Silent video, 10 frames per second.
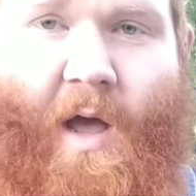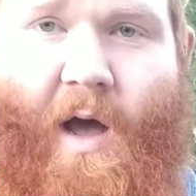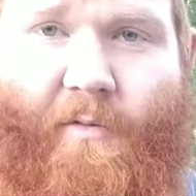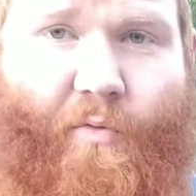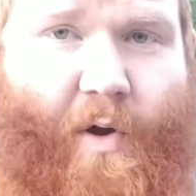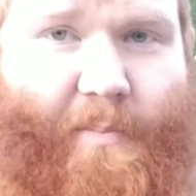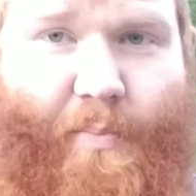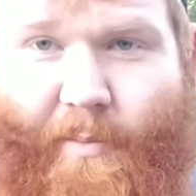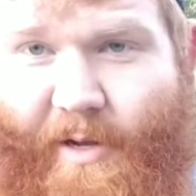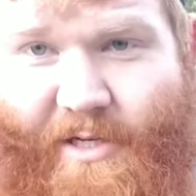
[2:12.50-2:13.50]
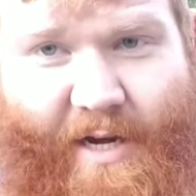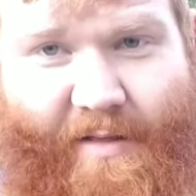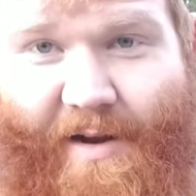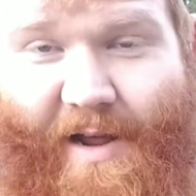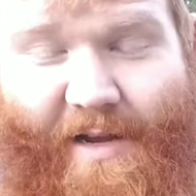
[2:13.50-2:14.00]
I've read pretty much
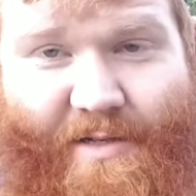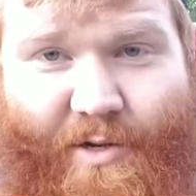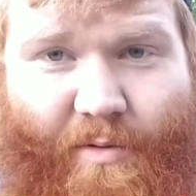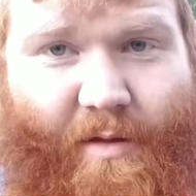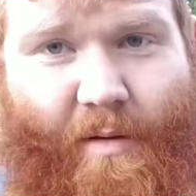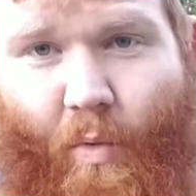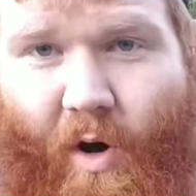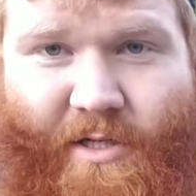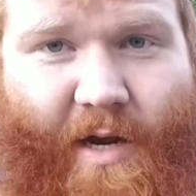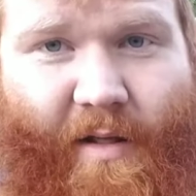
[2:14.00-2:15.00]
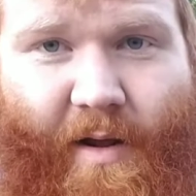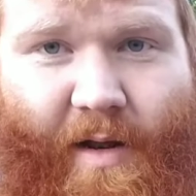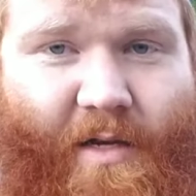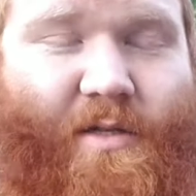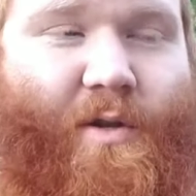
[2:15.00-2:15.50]
anything that has to do with him, watched anything
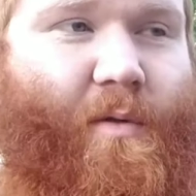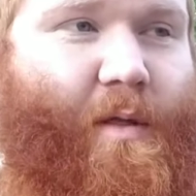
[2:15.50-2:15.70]
that has to do with